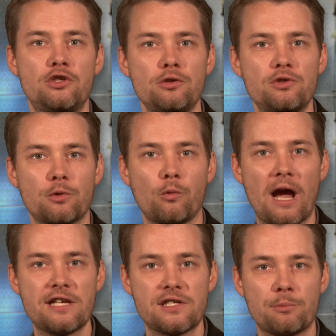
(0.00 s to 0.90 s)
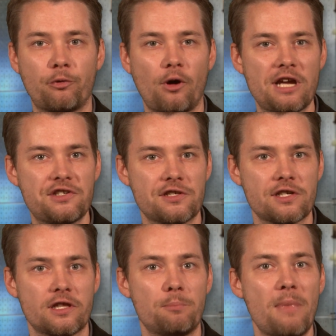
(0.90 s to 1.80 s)
due to rising
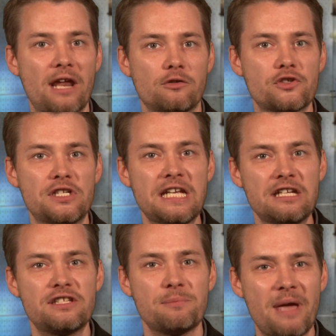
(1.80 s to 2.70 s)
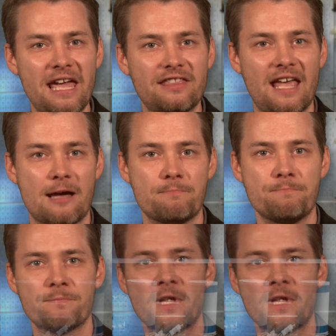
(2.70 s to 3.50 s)
prices of the metals needed to make them.